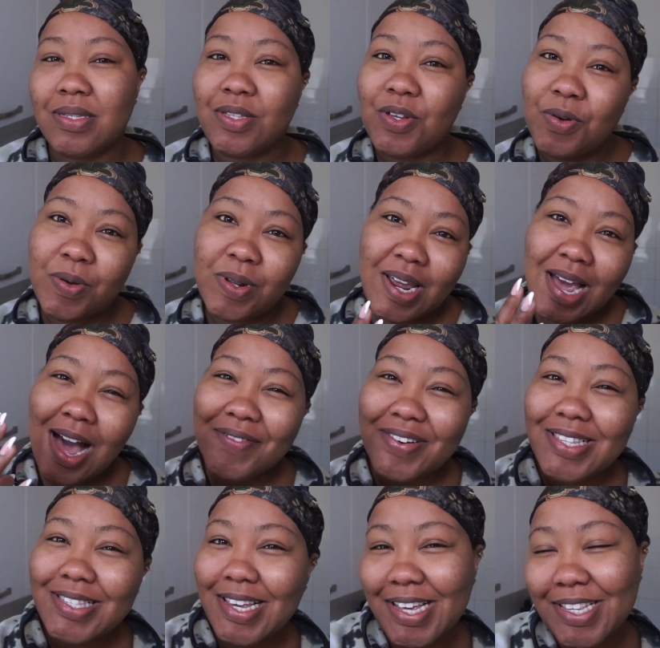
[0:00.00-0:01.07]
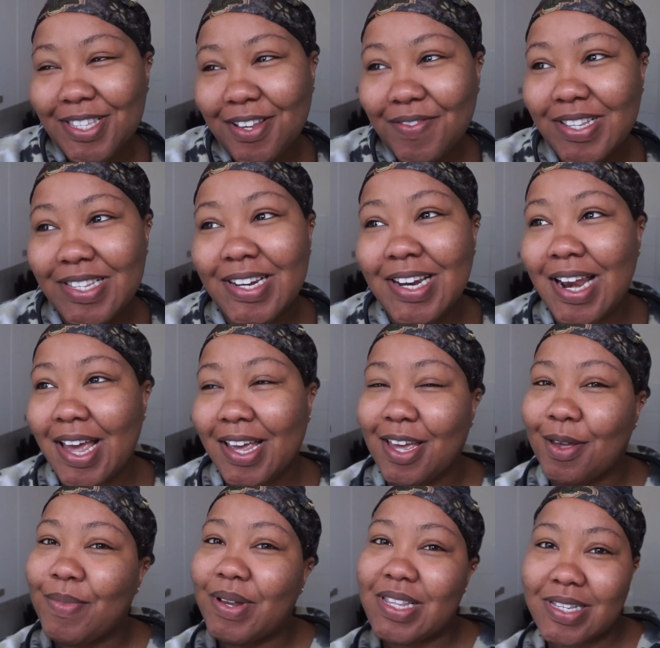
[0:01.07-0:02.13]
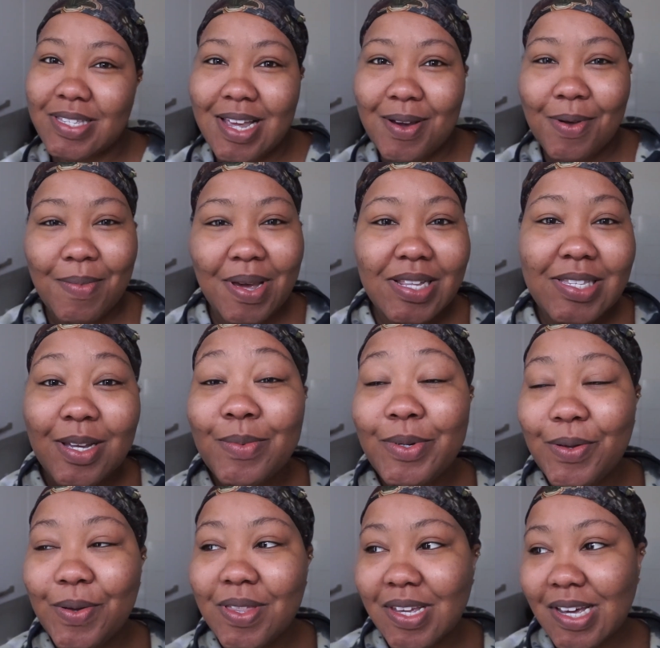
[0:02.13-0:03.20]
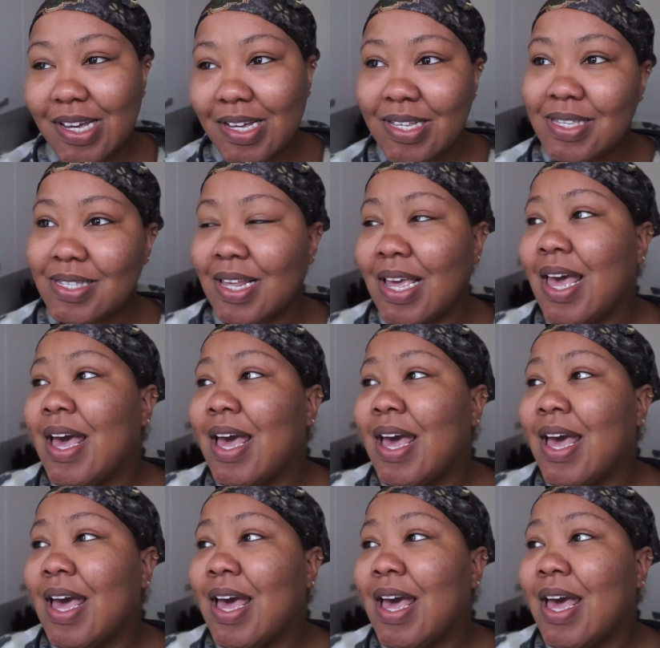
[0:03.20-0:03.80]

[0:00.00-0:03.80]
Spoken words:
So they have a taste of it and they like it. But this time we made some new things.